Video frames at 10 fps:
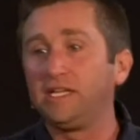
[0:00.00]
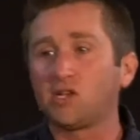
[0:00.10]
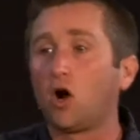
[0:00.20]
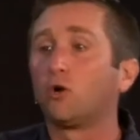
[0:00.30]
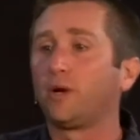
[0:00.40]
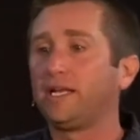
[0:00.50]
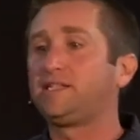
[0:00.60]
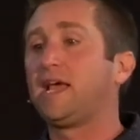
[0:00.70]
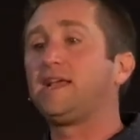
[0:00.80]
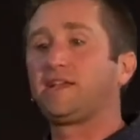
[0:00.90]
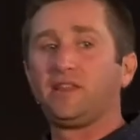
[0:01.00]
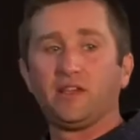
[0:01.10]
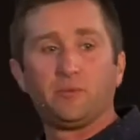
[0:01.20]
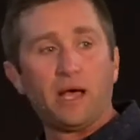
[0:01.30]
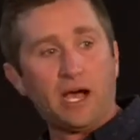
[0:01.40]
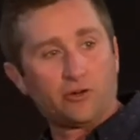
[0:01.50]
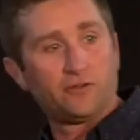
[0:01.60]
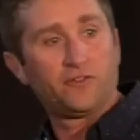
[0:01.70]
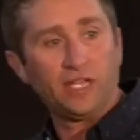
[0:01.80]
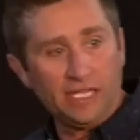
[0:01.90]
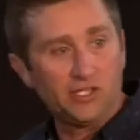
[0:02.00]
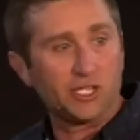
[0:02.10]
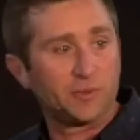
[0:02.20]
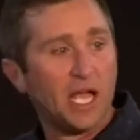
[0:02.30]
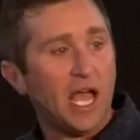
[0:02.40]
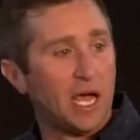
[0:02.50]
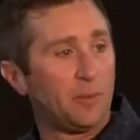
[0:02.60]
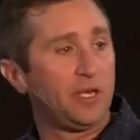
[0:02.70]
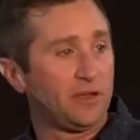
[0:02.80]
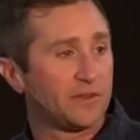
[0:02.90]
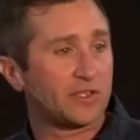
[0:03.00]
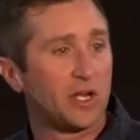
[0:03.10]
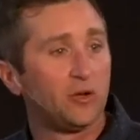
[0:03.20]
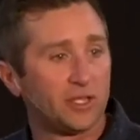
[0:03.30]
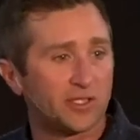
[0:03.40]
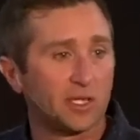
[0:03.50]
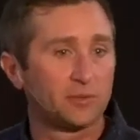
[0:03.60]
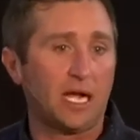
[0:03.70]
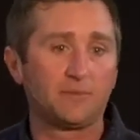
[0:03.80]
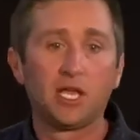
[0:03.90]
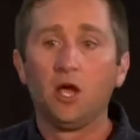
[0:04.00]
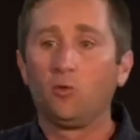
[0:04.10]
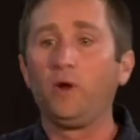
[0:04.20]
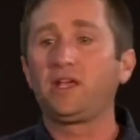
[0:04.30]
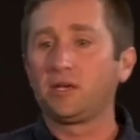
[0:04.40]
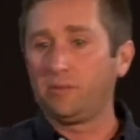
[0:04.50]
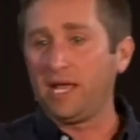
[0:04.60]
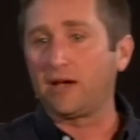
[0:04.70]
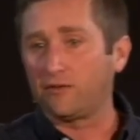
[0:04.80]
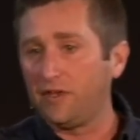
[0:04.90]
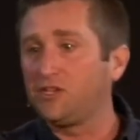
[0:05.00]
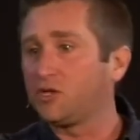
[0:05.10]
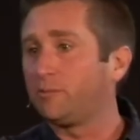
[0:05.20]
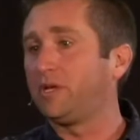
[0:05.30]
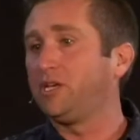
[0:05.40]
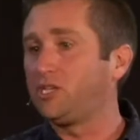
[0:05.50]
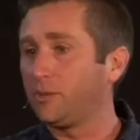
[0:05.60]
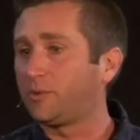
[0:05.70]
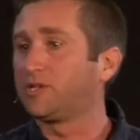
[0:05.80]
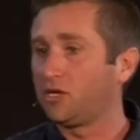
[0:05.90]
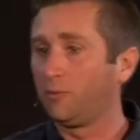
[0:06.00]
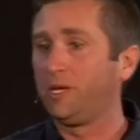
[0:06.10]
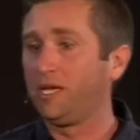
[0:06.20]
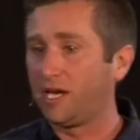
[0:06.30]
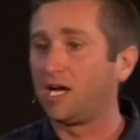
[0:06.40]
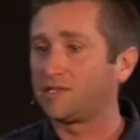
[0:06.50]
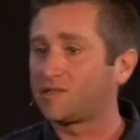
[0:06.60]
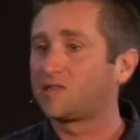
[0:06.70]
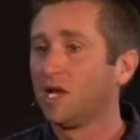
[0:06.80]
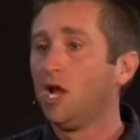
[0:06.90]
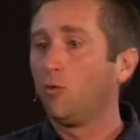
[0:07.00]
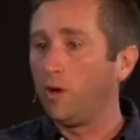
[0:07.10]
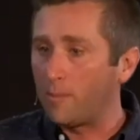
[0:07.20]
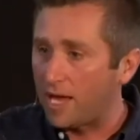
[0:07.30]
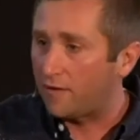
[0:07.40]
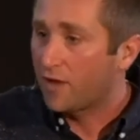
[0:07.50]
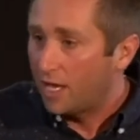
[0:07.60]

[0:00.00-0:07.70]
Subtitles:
he's already taken them out of Egypt. How many of us know that sometimes we can be out of Egypt, but Egypt can still be in us? We may have